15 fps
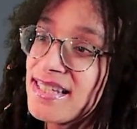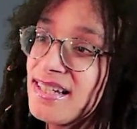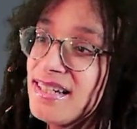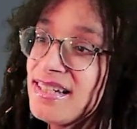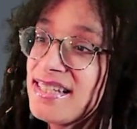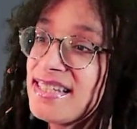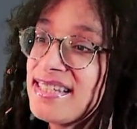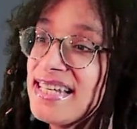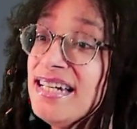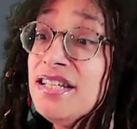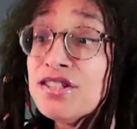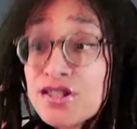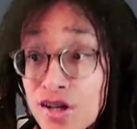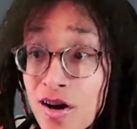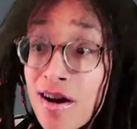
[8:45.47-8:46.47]

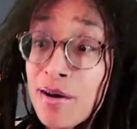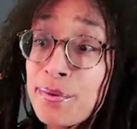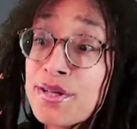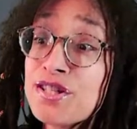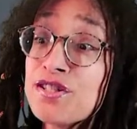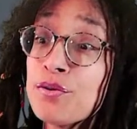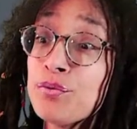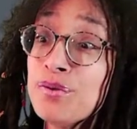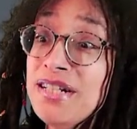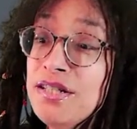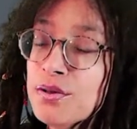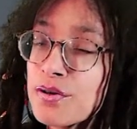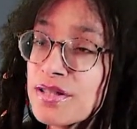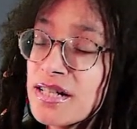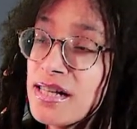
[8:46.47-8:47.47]
Sinistar, which is a
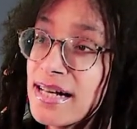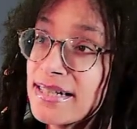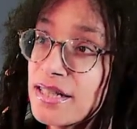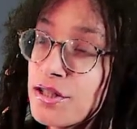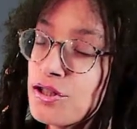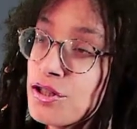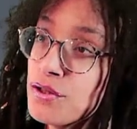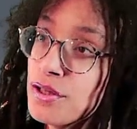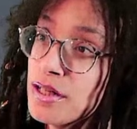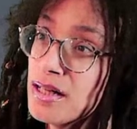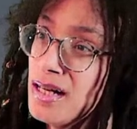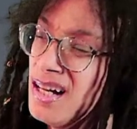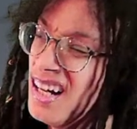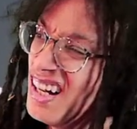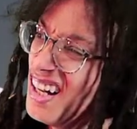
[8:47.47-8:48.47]
resource collecting shooter.
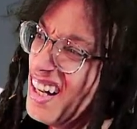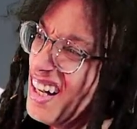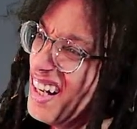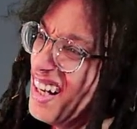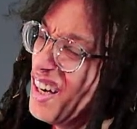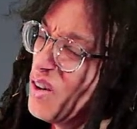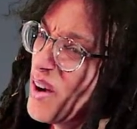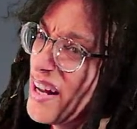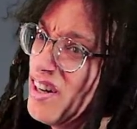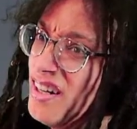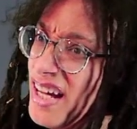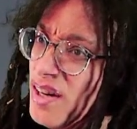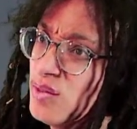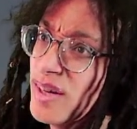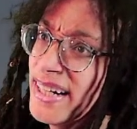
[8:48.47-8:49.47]
Why don't
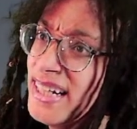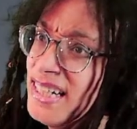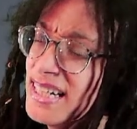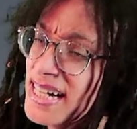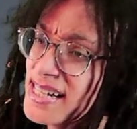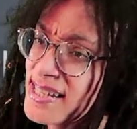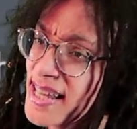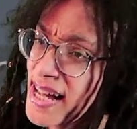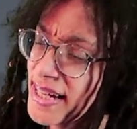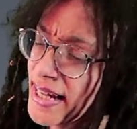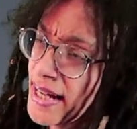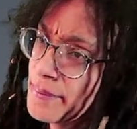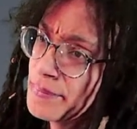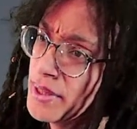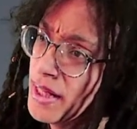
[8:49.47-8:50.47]
I recognize that
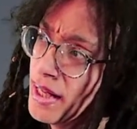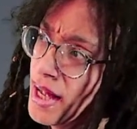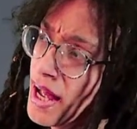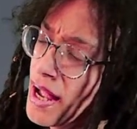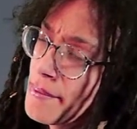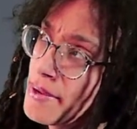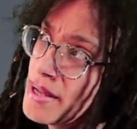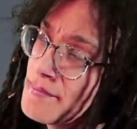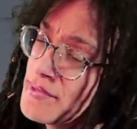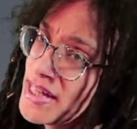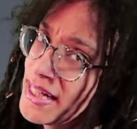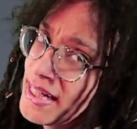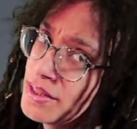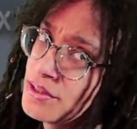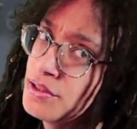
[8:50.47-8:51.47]
game? I mean, I'm
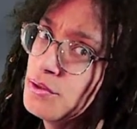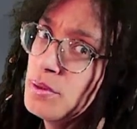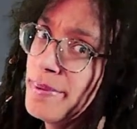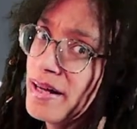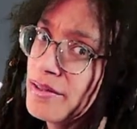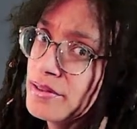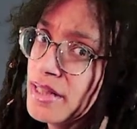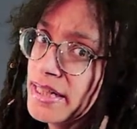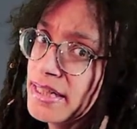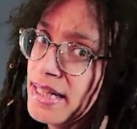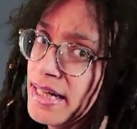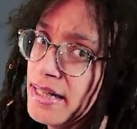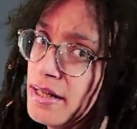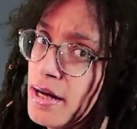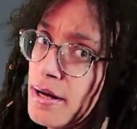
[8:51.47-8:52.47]
thinking too about like
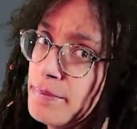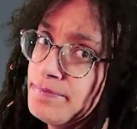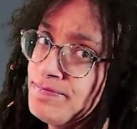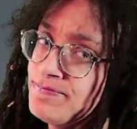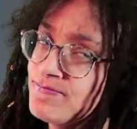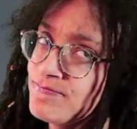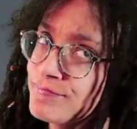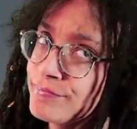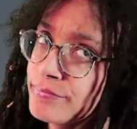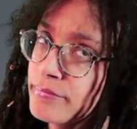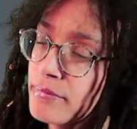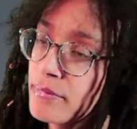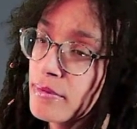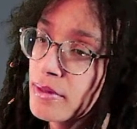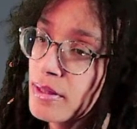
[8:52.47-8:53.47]

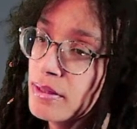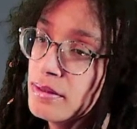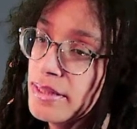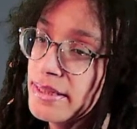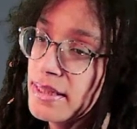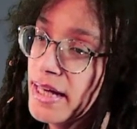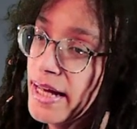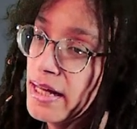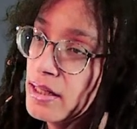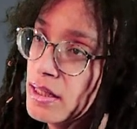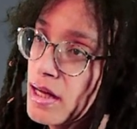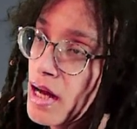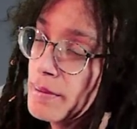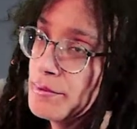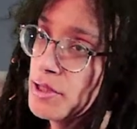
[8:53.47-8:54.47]
like the
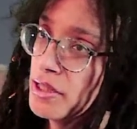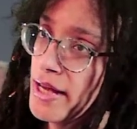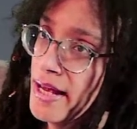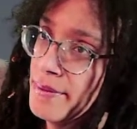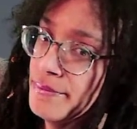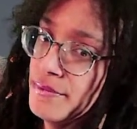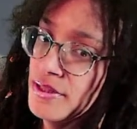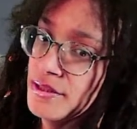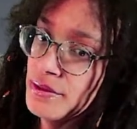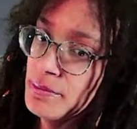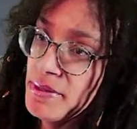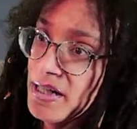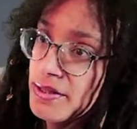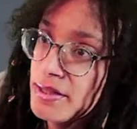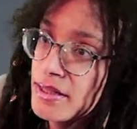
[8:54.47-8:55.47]
helicopter games. You'd
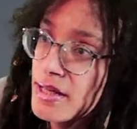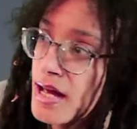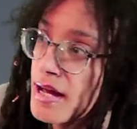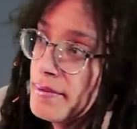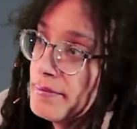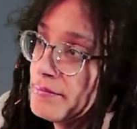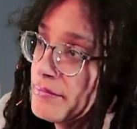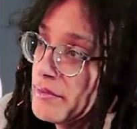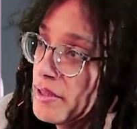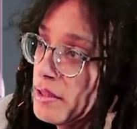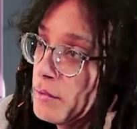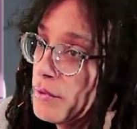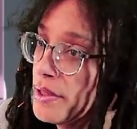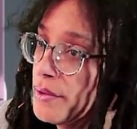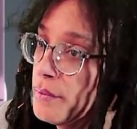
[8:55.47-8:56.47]
be at the top.
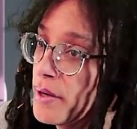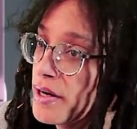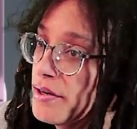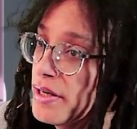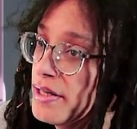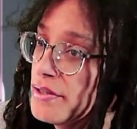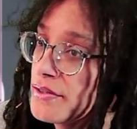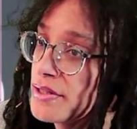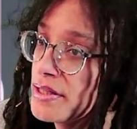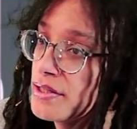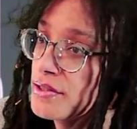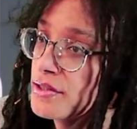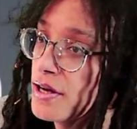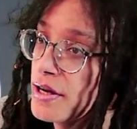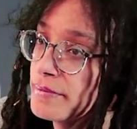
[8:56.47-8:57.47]
Wait, why don't I know
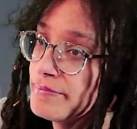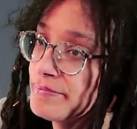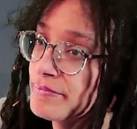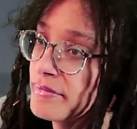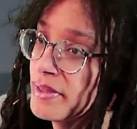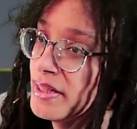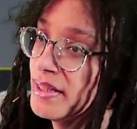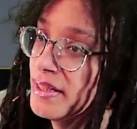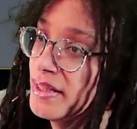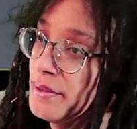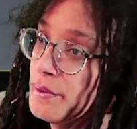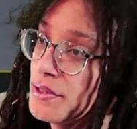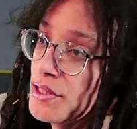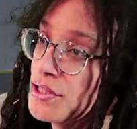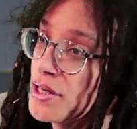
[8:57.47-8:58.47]
Sinistar?
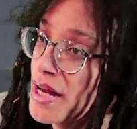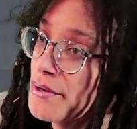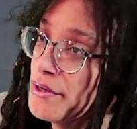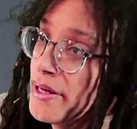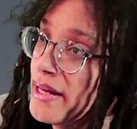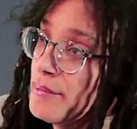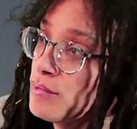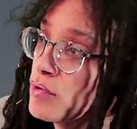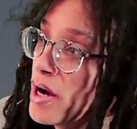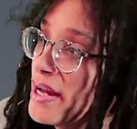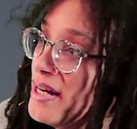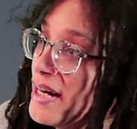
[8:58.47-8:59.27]
With a gyro aim, right?